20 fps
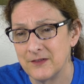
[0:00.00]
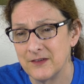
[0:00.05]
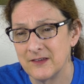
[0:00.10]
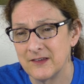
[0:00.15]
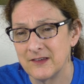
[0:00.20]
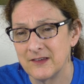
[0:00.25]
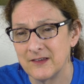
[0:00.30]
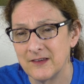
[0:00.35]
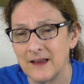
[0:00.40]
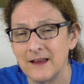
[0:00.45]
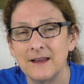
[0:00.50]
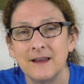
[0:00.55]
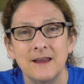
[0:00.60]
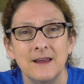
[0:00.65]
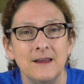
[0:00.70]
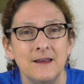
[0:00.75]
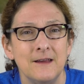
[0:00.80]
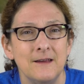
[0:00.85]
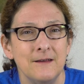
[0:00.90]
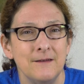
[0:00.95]

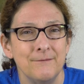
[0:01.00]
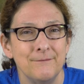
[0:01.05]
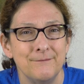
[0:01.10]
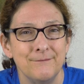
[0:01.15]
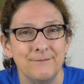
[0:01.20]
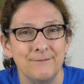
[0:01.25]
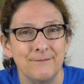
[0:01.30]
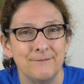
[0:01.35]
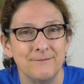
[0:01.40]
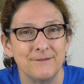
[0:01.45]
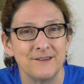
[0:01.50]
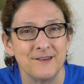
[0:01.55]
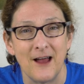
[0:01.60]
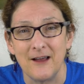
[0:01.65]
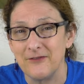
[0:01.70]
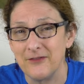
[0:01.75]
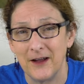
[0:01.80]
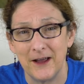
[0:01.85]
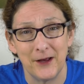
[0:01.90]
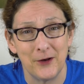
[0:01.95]
slightly
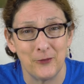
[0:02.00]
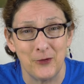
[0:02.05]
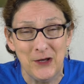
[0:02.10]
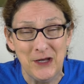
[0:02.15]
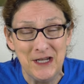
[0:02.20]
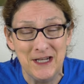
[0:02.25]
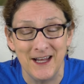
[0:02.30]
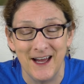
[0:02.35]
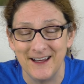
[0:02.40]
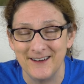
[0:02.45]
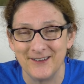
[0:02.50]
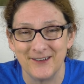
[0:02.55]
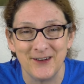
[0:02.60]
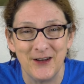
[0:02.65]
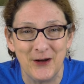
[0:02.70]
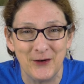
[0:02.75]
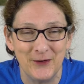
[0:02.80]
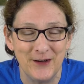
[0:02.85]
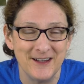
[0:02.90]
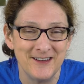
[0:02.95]
sci-fi green. I don't know.